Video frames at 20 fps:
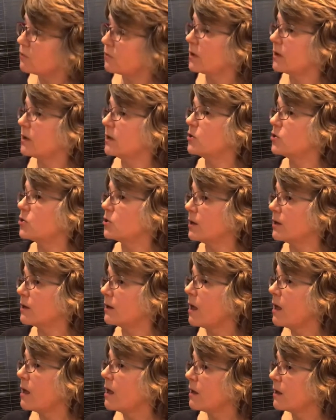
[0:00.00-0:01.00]
religion
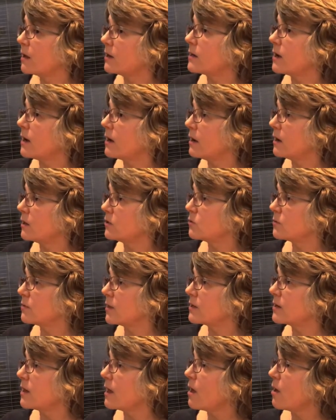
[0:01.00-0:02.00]
and argued
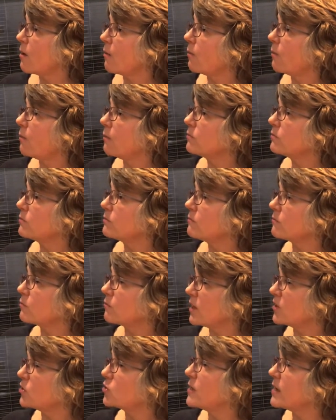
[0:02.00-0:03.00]
that
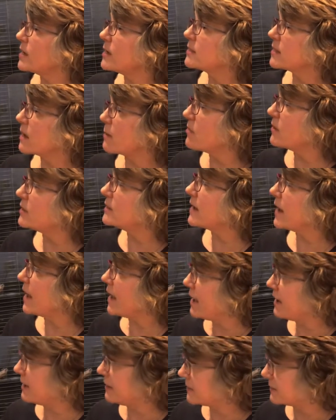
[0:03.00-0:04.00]
religion is something
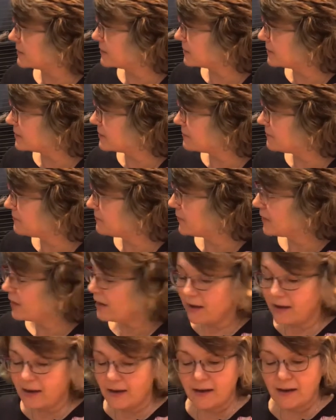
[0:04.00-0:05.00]
danced.
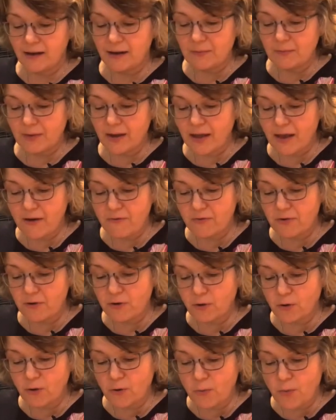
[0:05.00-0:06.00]
Um, I have a
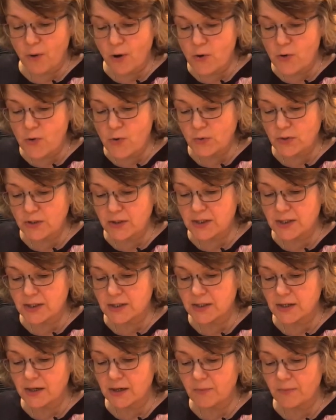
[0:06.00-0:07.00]
quote,
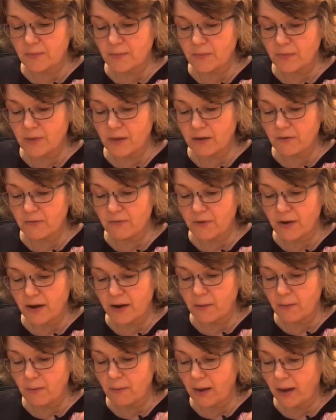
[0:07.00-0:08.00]
um, if
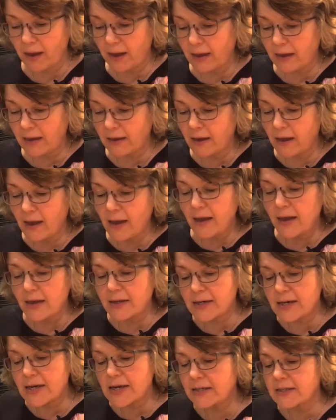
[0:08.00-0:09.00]
I may. It
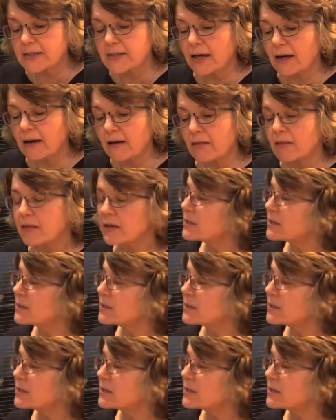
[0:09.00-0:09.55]
is in the